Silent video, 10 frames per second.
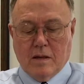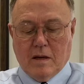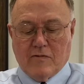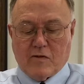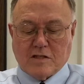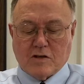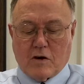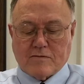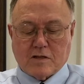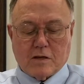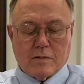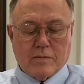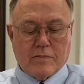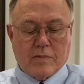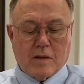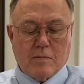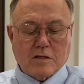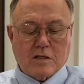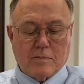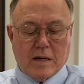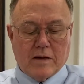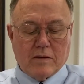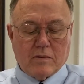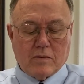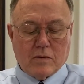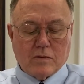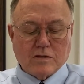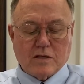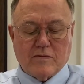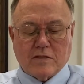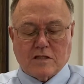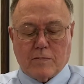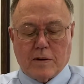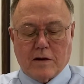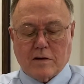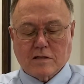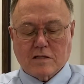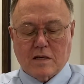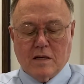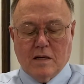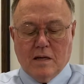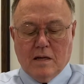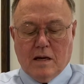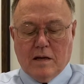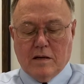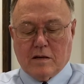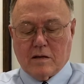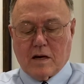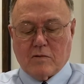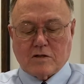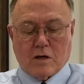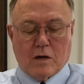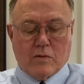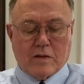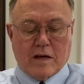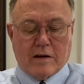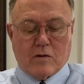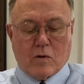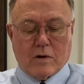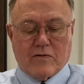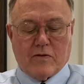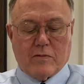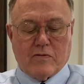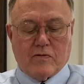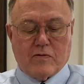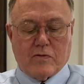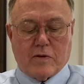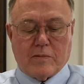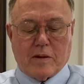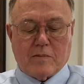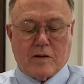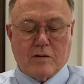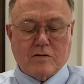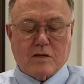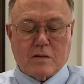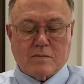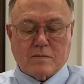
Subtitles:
a French officer, must obey the rules of his superiors, and he could not withdraw without an order from them to do so.